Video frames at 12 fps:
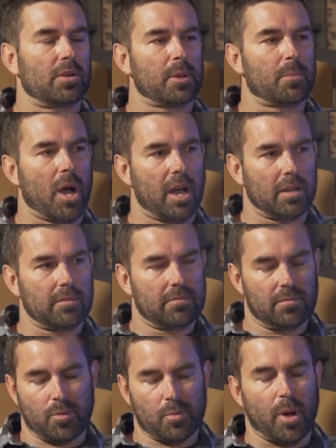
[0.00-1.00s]
and
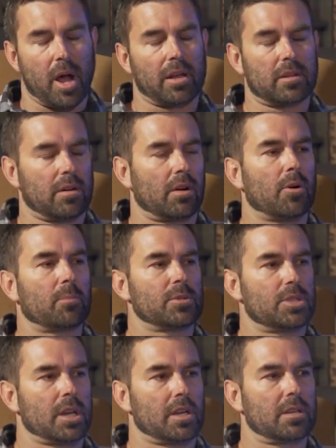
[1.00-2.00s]
we buy our own
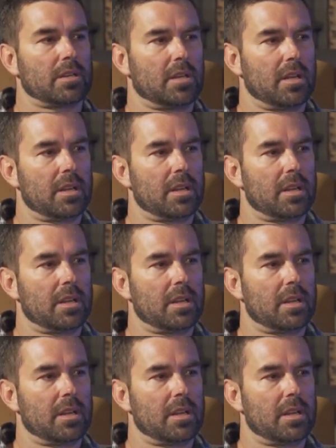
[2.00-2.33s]
machine,